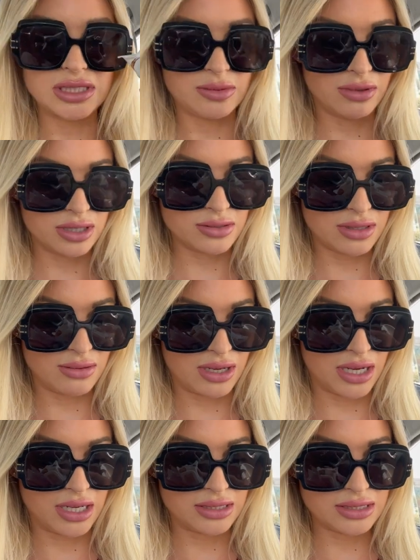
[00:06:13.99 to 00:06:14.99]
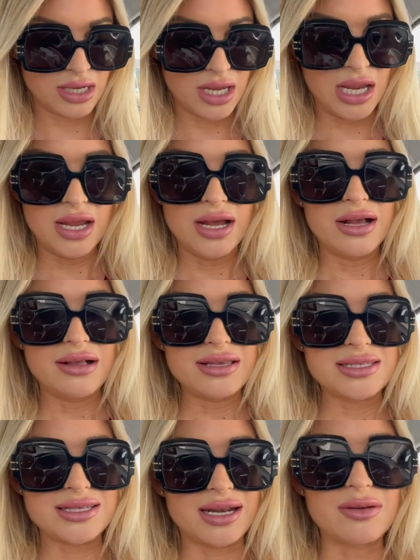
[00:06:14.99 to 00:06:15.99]
To be honest with you guys,
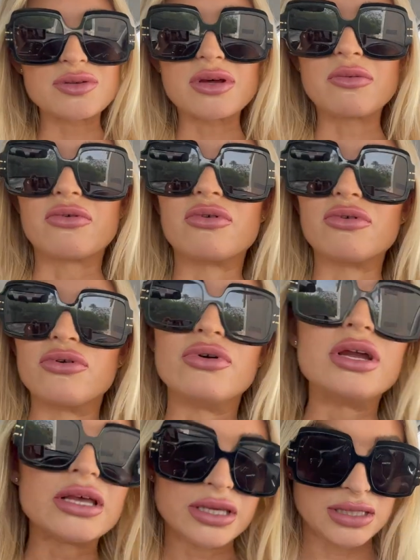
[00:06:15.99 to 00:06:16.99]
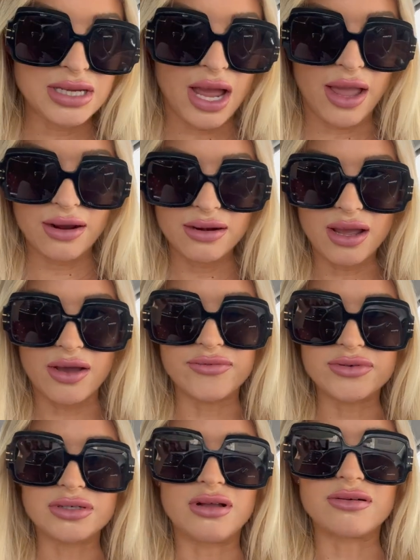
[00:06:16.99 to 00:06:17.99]
sometimes when I'm really tired
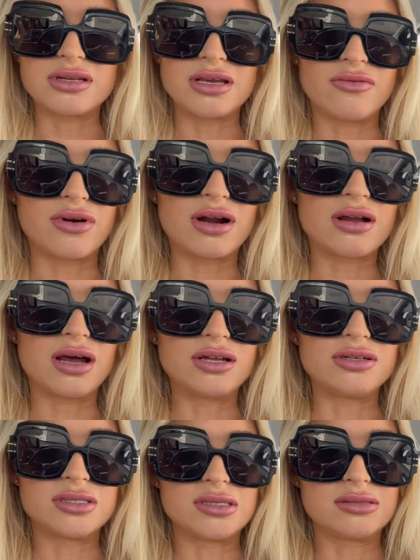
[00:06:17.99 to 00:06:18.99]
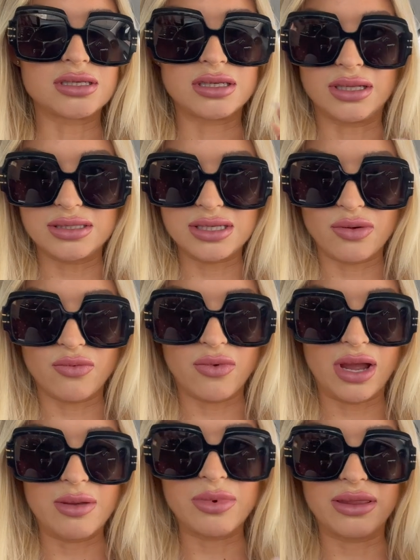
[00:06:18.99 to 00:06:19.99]
after a long day of work, I just use a cleansing
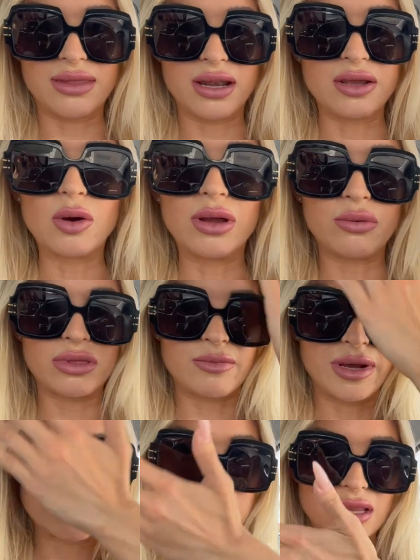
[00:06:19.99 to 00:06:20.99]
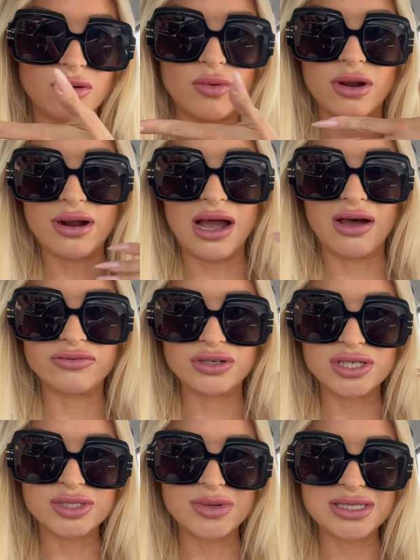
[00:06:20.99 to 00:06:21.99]
wipe. And then I go in with my cellar water
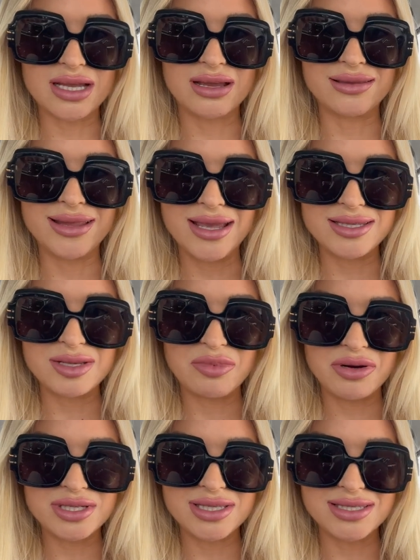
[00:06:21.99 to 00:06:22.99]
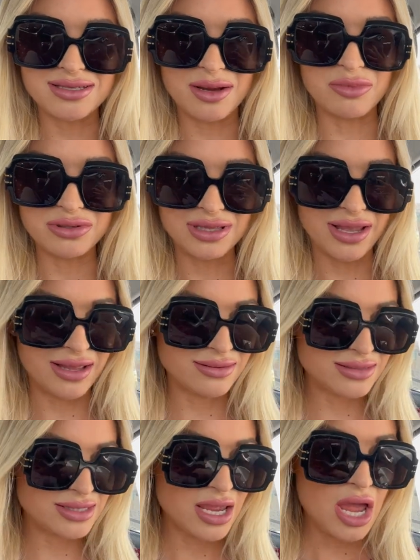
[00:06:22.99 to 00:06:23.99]
after. So it's like a lazy person's double
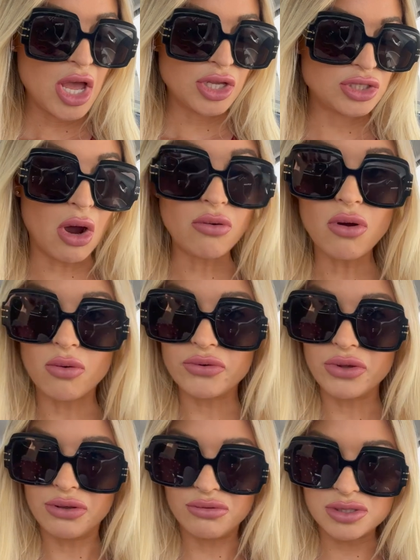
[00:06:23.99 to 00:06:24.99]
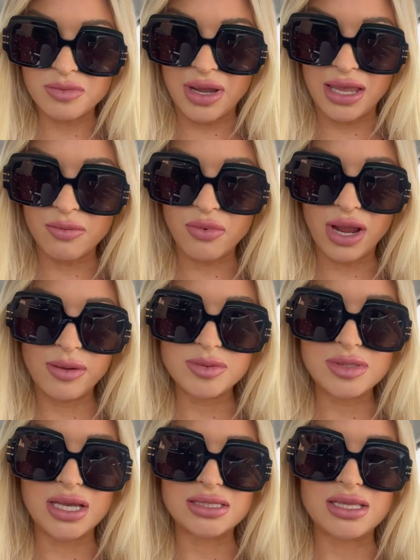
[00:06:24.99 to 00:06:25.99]
cleanse. Don't only use makeup
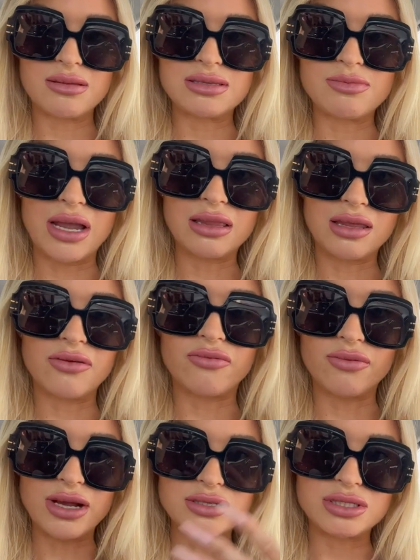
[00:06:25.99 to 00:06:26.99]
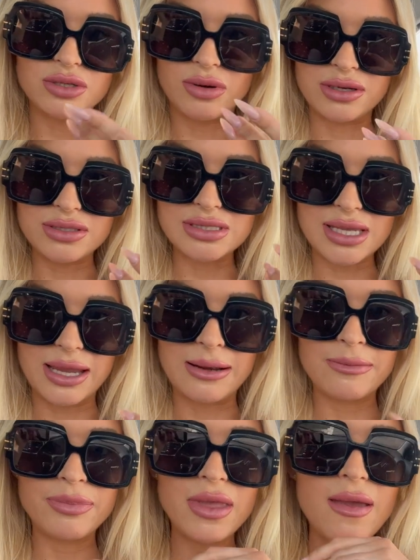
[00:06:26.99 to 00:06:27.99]
wipes because they might leave residue on your
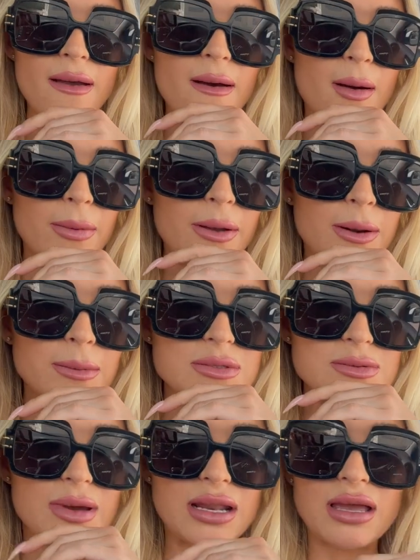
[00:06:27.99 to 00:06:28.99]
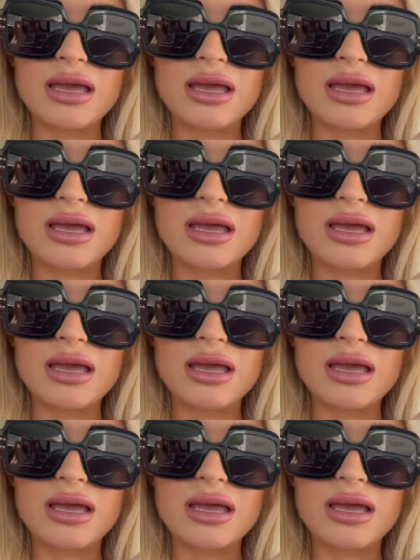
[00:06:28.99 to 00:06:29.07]
skin. Oh my God, I'm sweating.